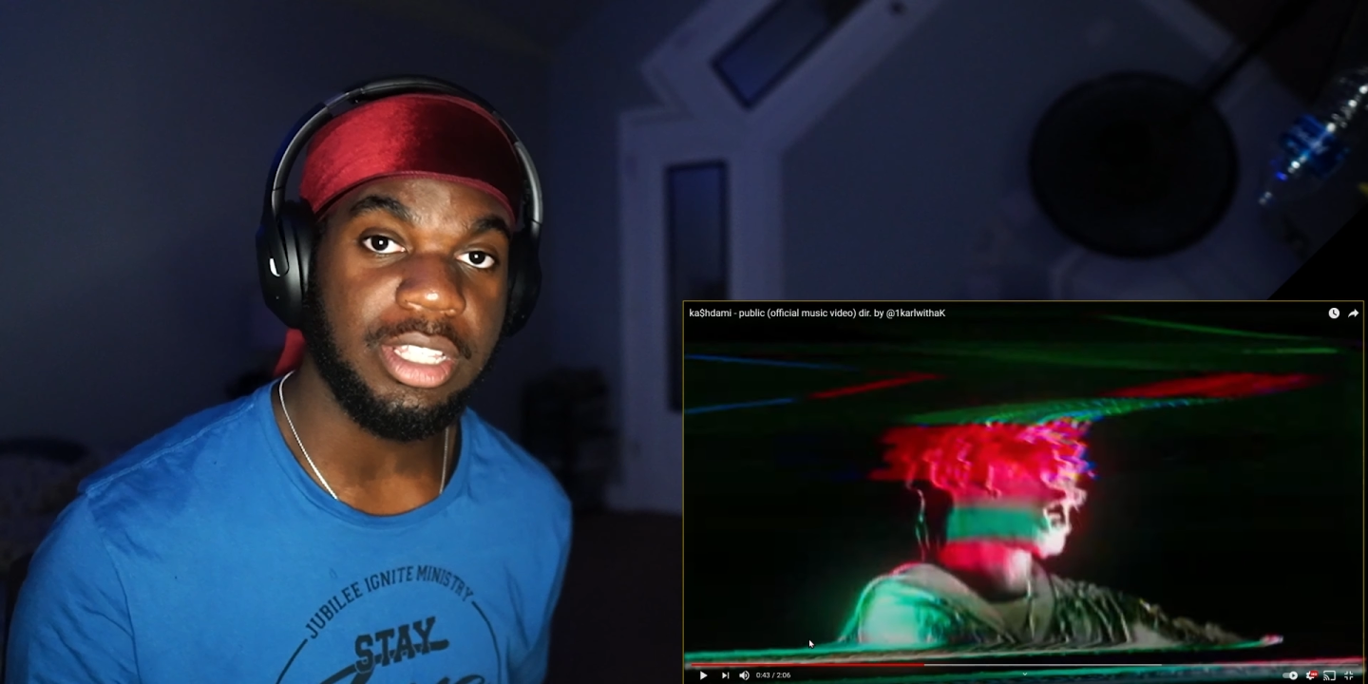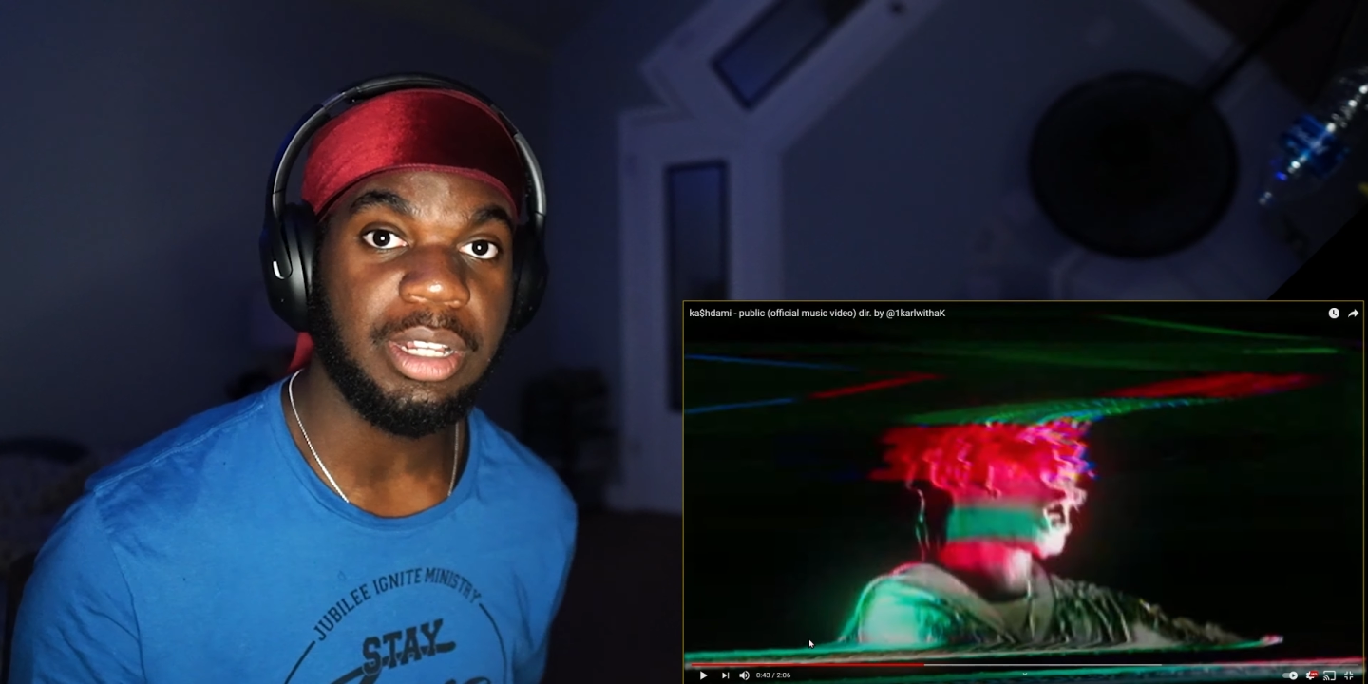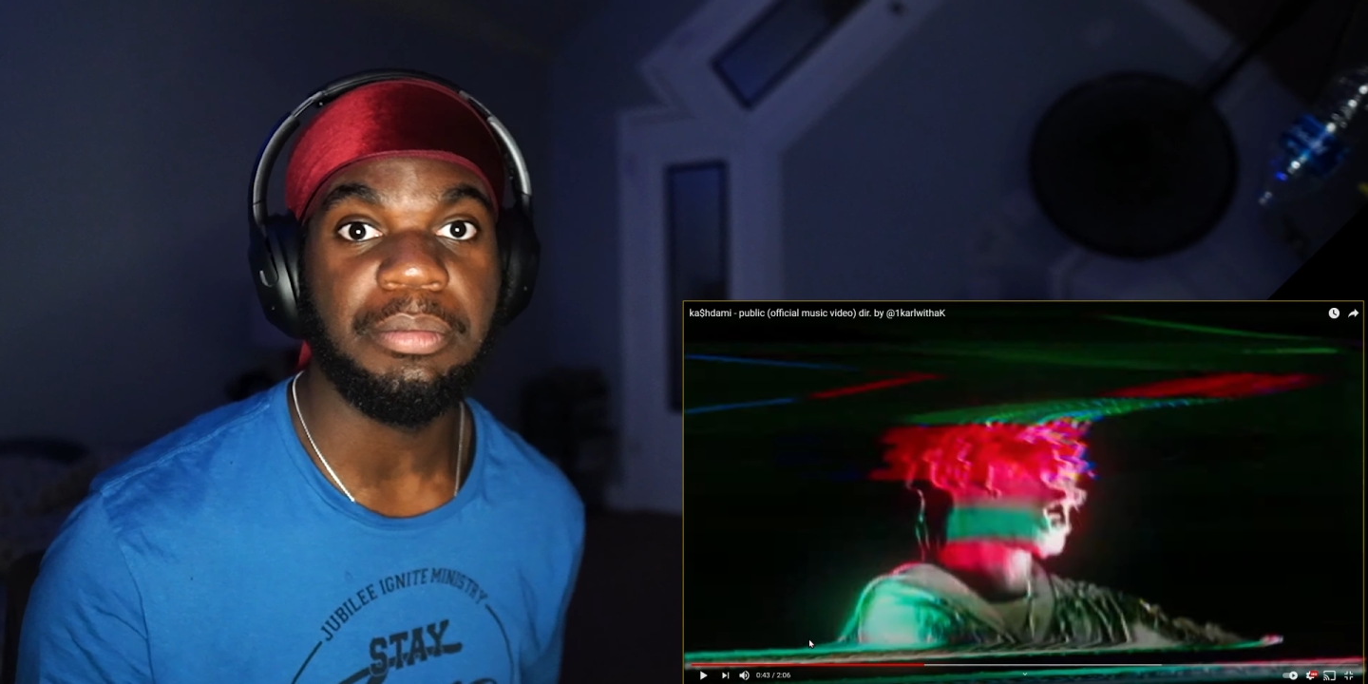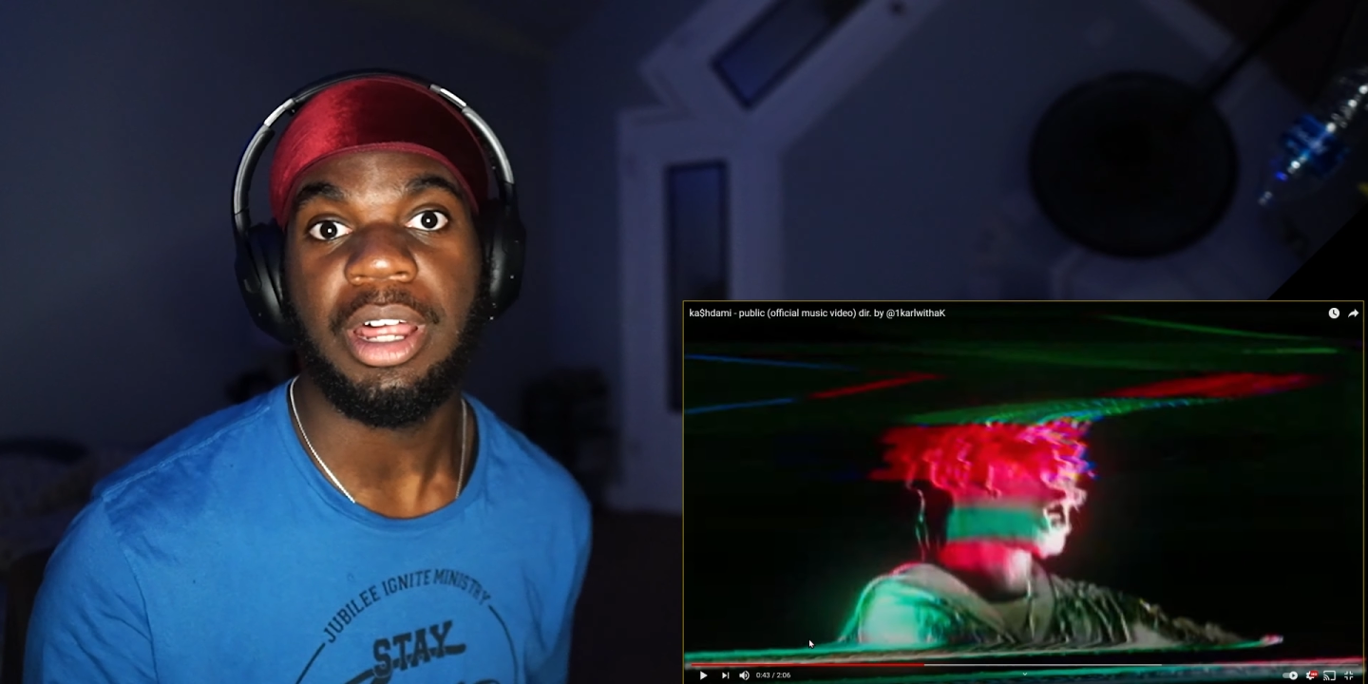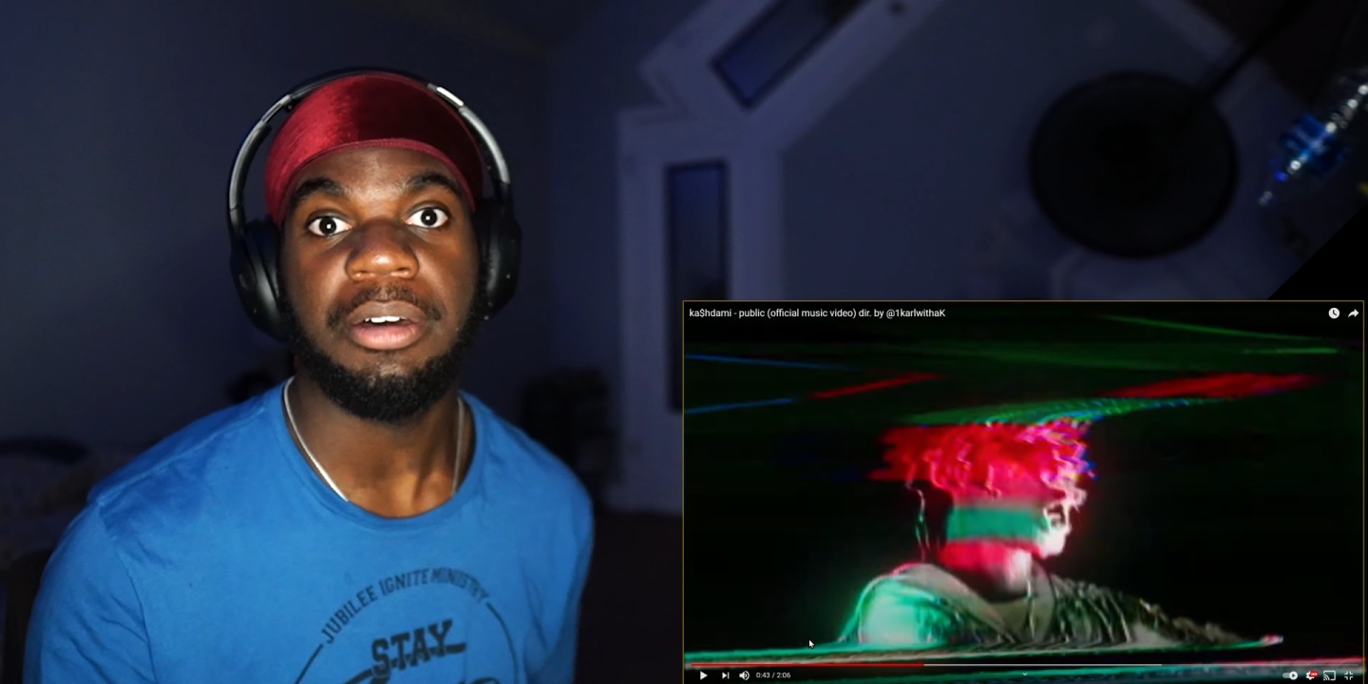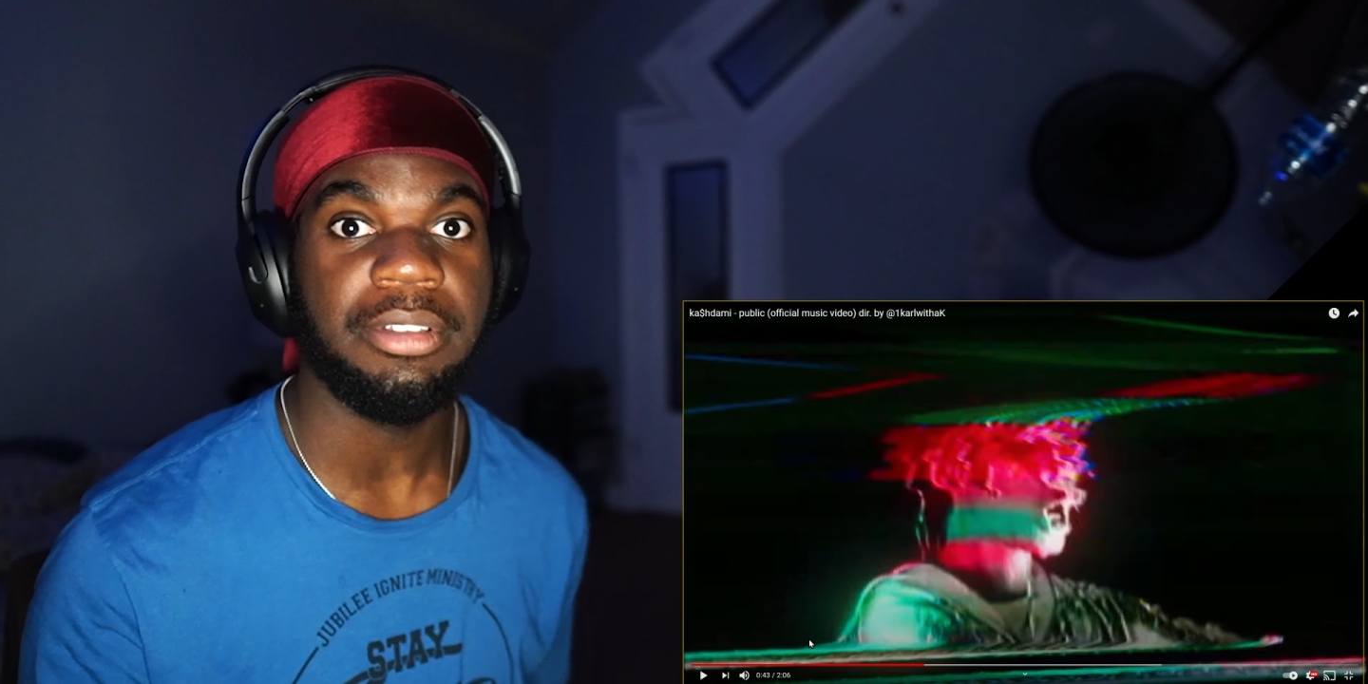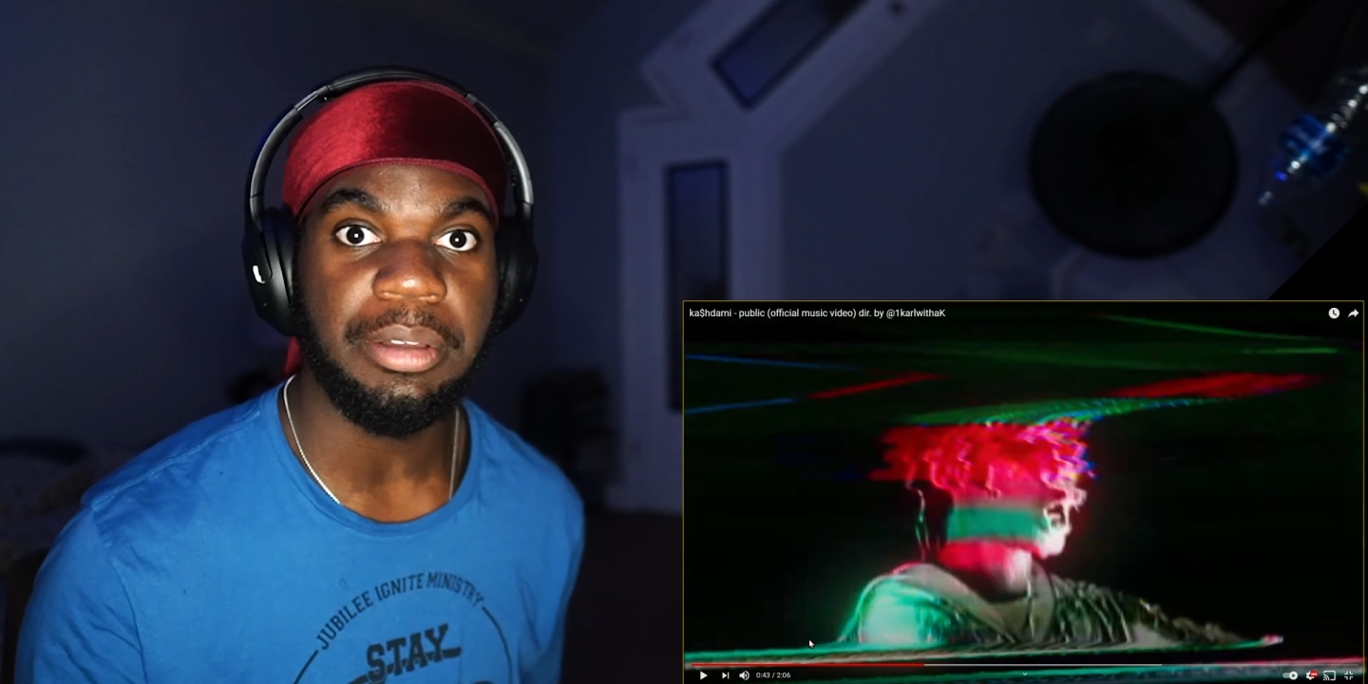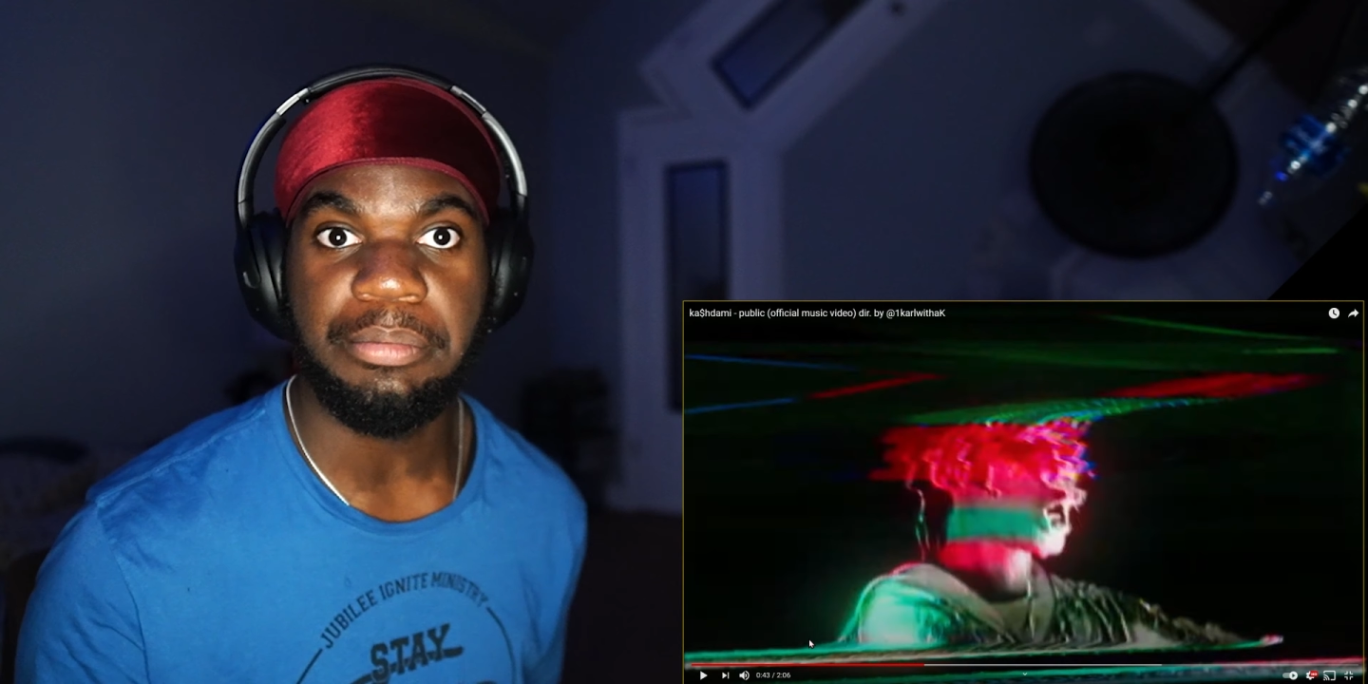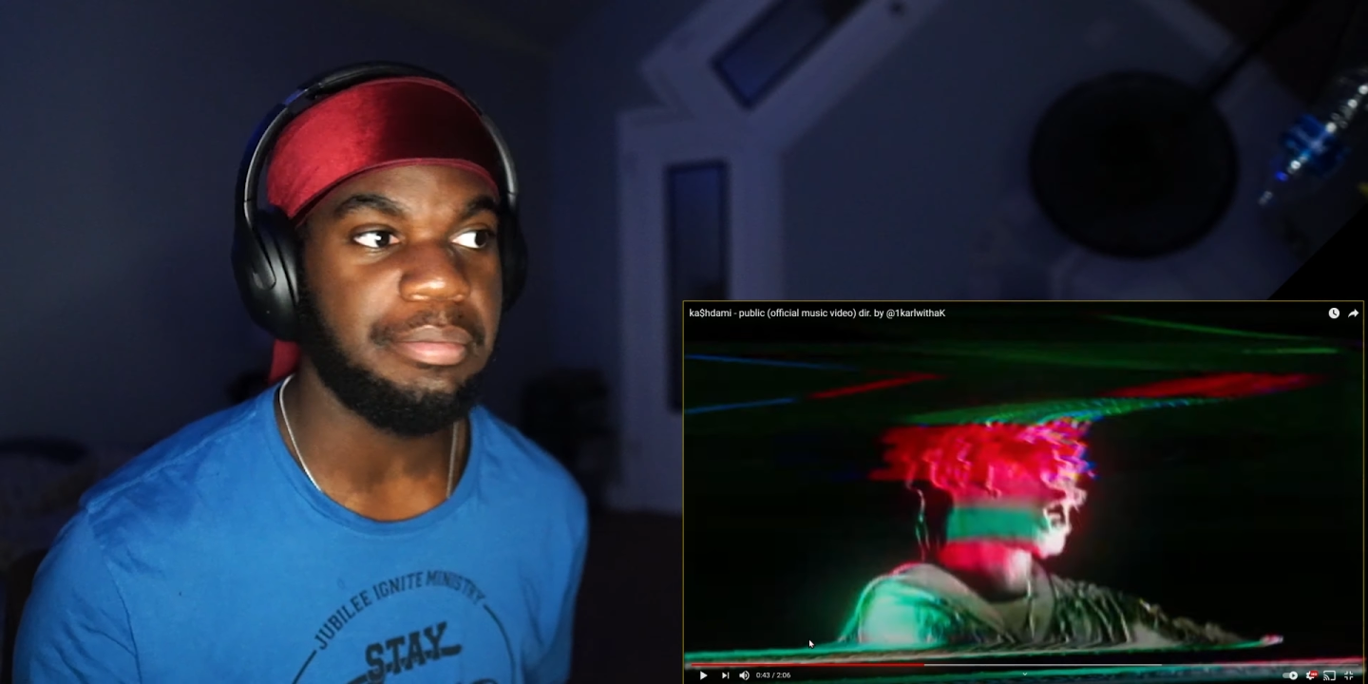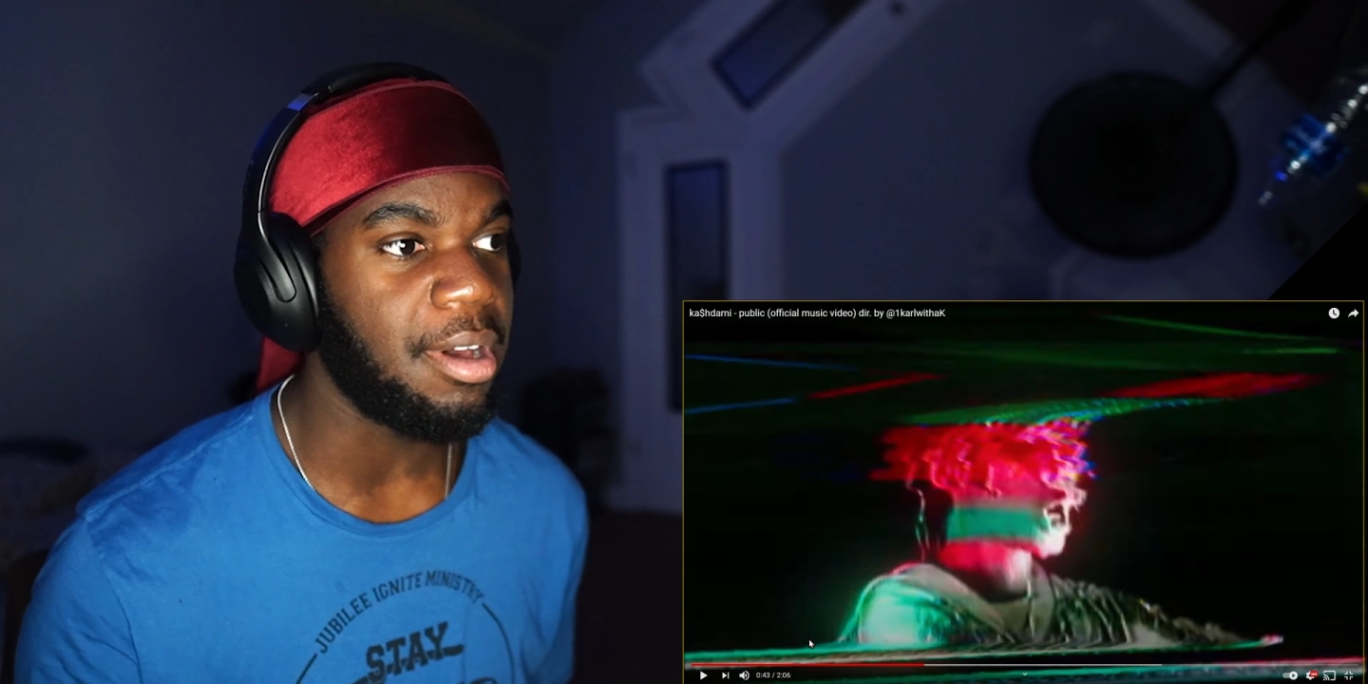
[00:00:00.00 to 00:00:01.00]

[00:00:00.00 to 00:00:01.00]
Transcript: in the bottom of the